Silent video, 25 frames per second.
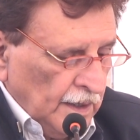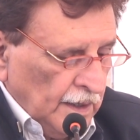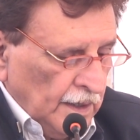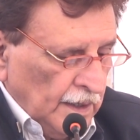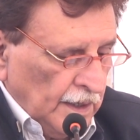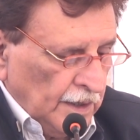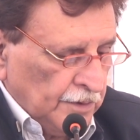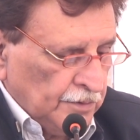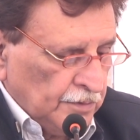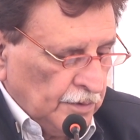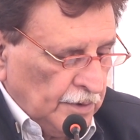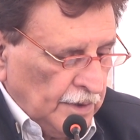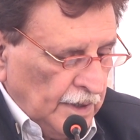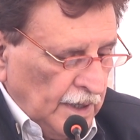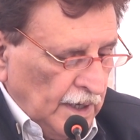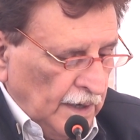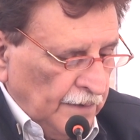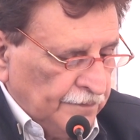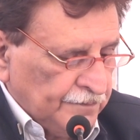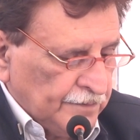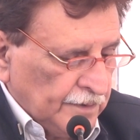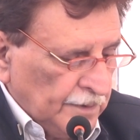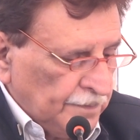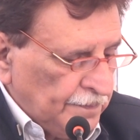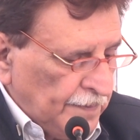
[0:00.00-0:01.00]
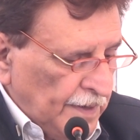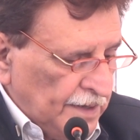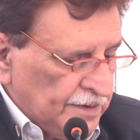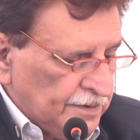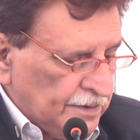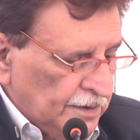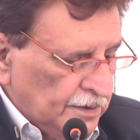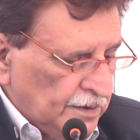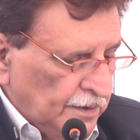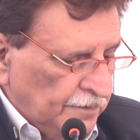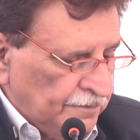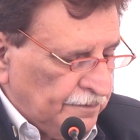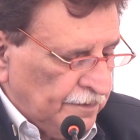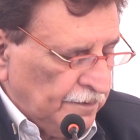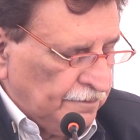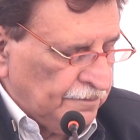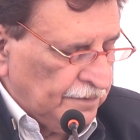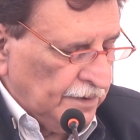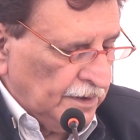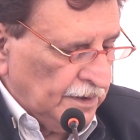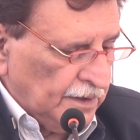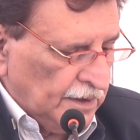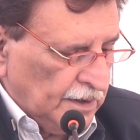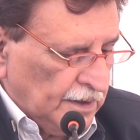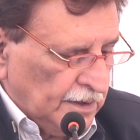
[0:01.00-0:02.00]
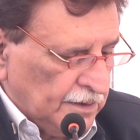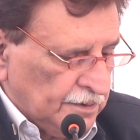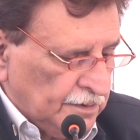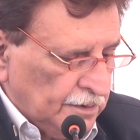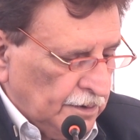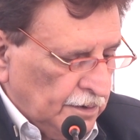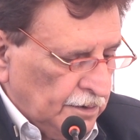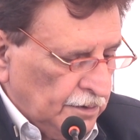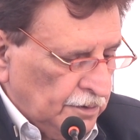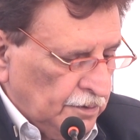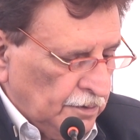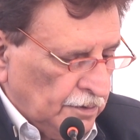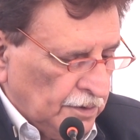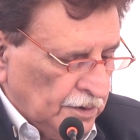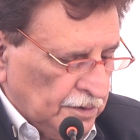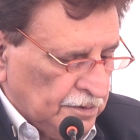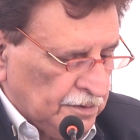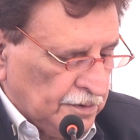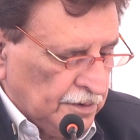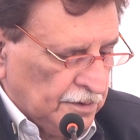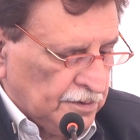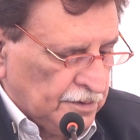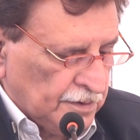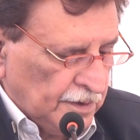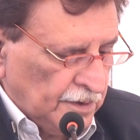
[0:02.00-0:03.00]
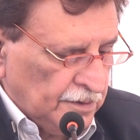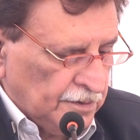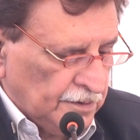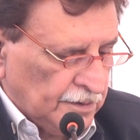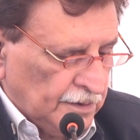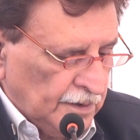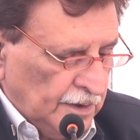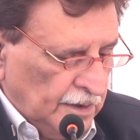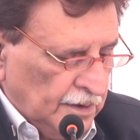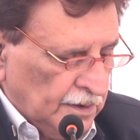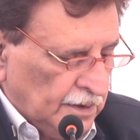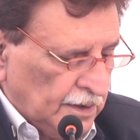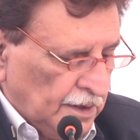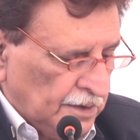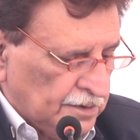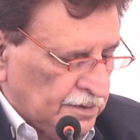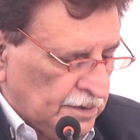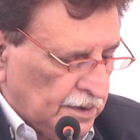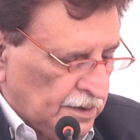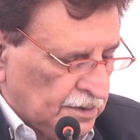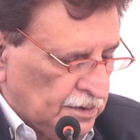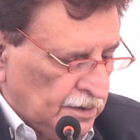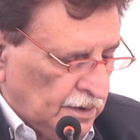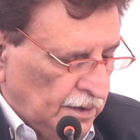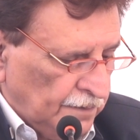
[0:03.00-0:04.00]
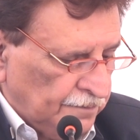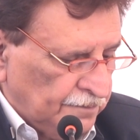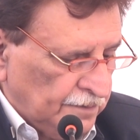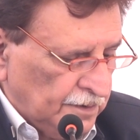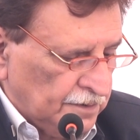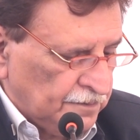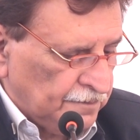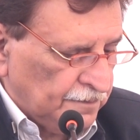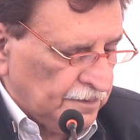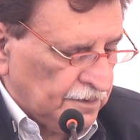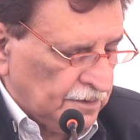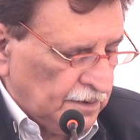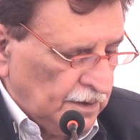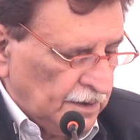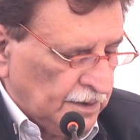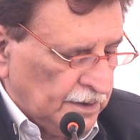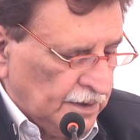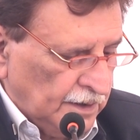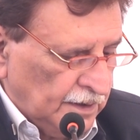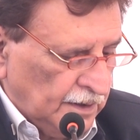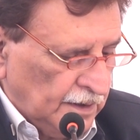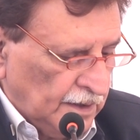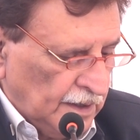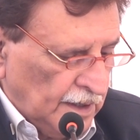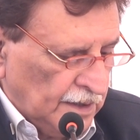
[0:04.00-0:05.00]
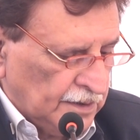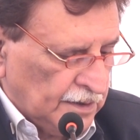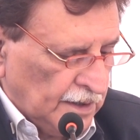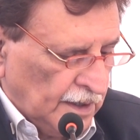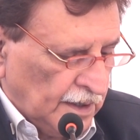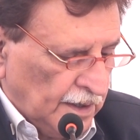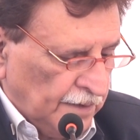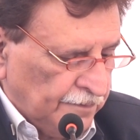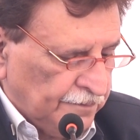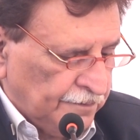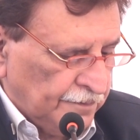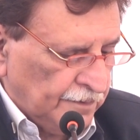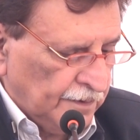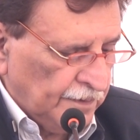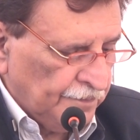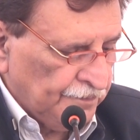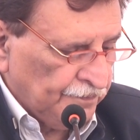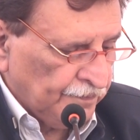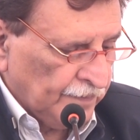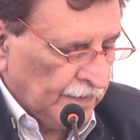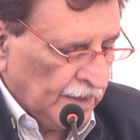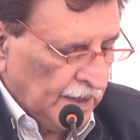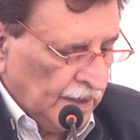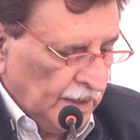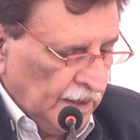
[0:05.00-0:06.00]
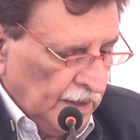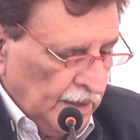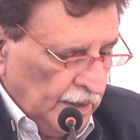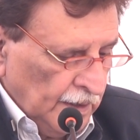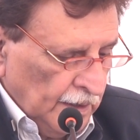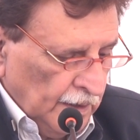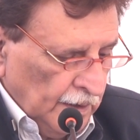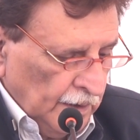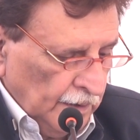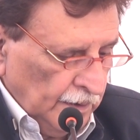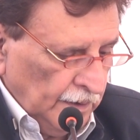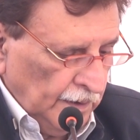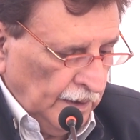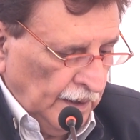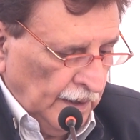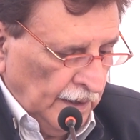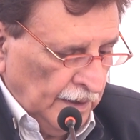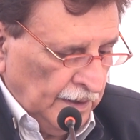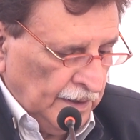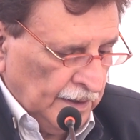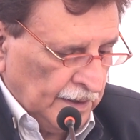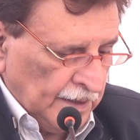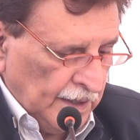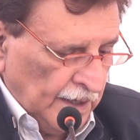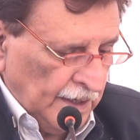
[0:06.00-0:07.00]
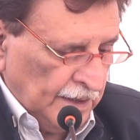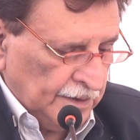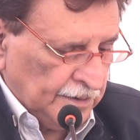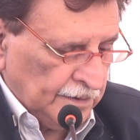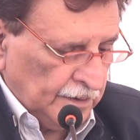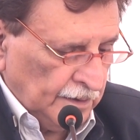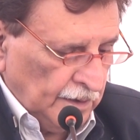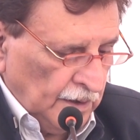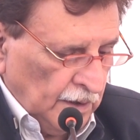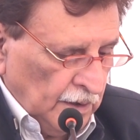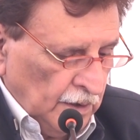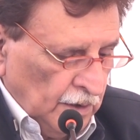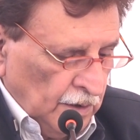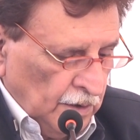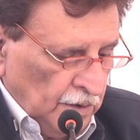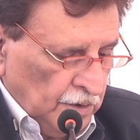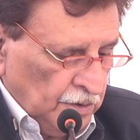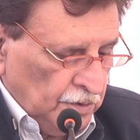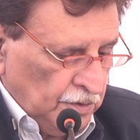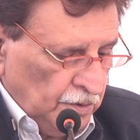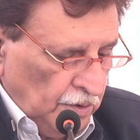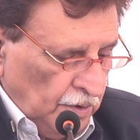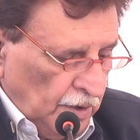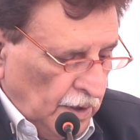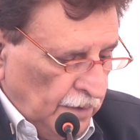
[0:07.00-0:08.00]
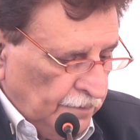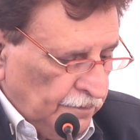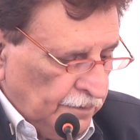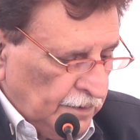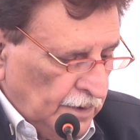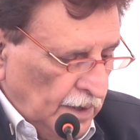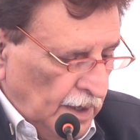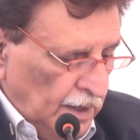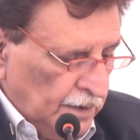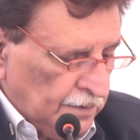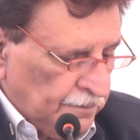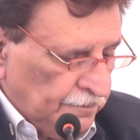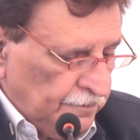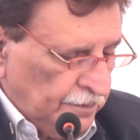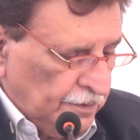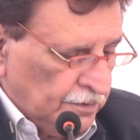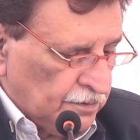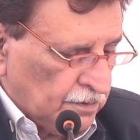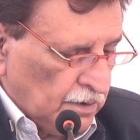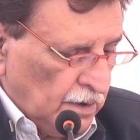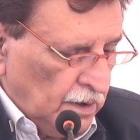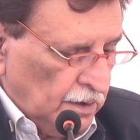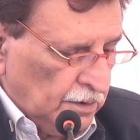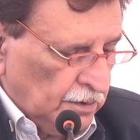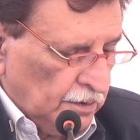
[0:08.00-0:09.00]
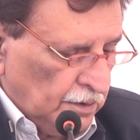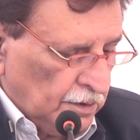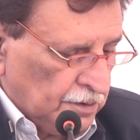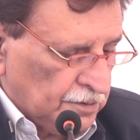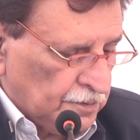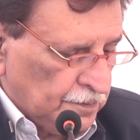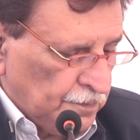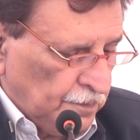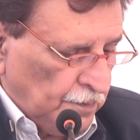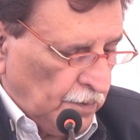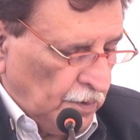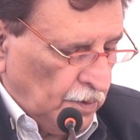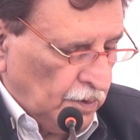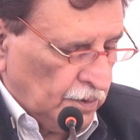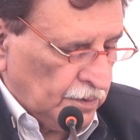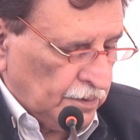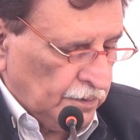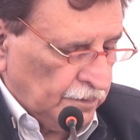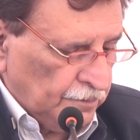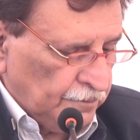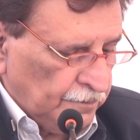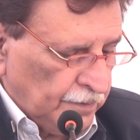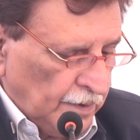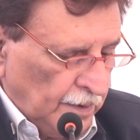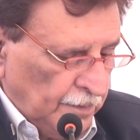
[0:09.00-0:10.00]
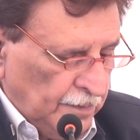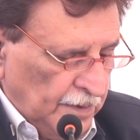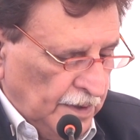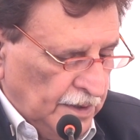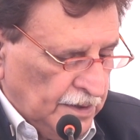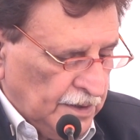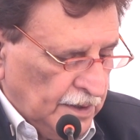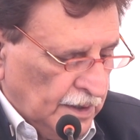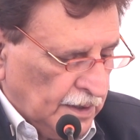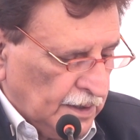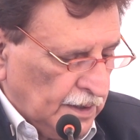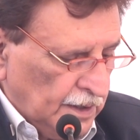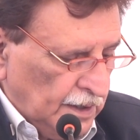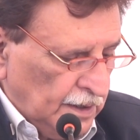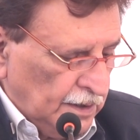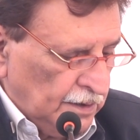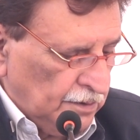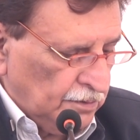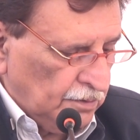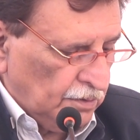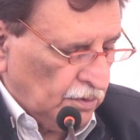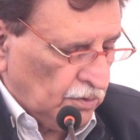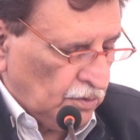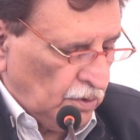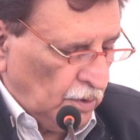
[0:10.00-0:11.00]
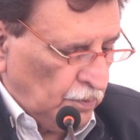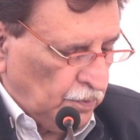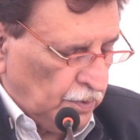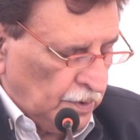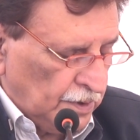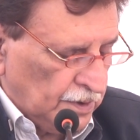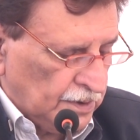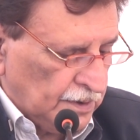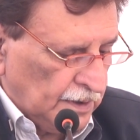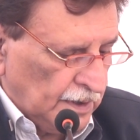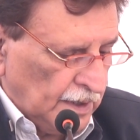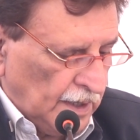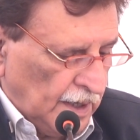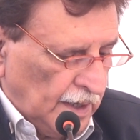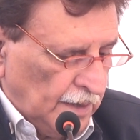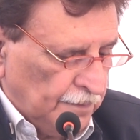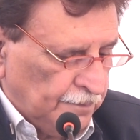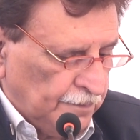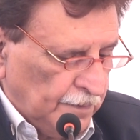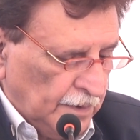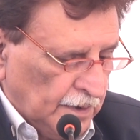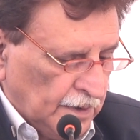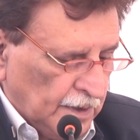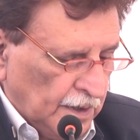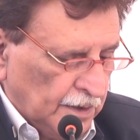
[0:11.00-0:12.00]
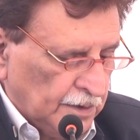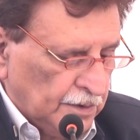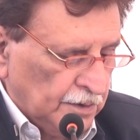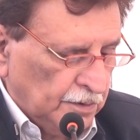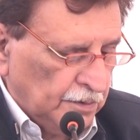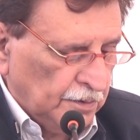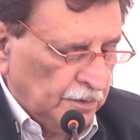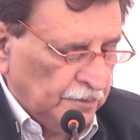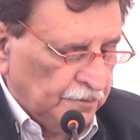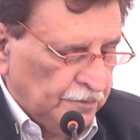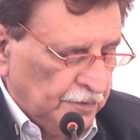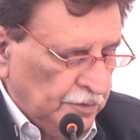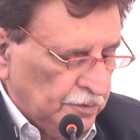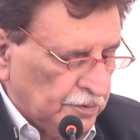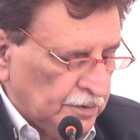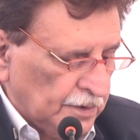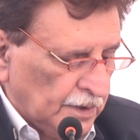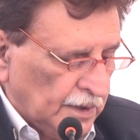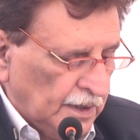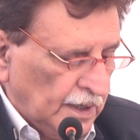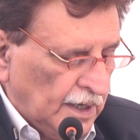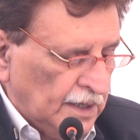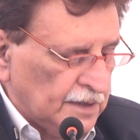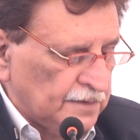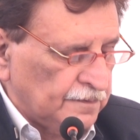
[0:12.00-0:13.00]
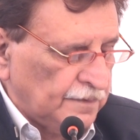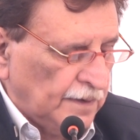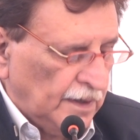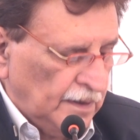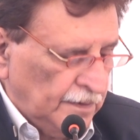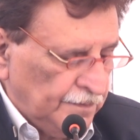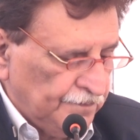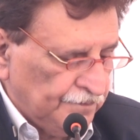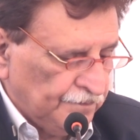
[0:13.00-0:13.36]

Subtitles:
And today, after passage of 15 years, your assistance in construction of this facility, HRF, indicates you have not withdrawn your support from AJK and your cooperation help will continue in future as well.